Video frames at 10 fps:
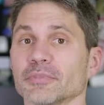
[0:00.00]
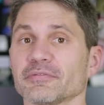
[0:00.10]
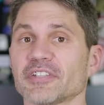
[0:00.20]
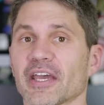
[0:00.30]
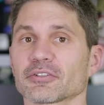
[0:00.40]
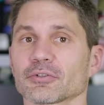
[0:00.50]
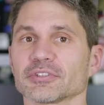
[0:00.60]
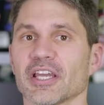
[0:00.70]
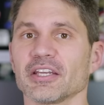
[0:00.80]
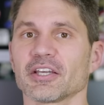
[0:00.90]
of tactical
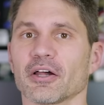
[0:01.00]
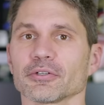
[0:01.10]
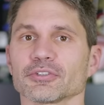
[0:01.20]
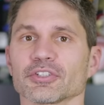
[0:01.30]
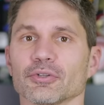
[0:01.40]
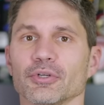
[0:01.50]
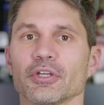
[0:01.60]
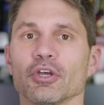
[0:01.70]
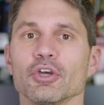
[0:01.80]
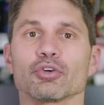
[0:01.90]
teddy colors,
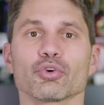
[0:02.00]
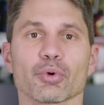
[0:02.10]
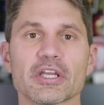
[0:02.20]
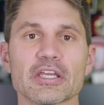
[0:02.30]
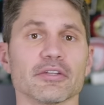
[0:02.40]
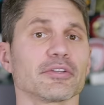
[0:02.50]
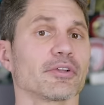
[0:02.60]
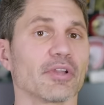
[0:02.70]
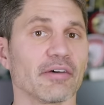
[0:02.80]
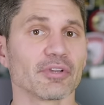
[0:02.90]
including green, the
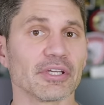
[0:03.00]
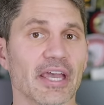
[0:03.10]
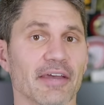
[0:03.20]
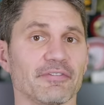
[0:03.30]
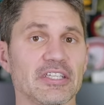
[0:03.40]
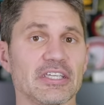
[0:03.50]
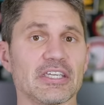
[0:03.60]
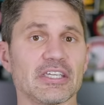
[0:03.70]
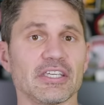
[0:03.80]
lovely F D E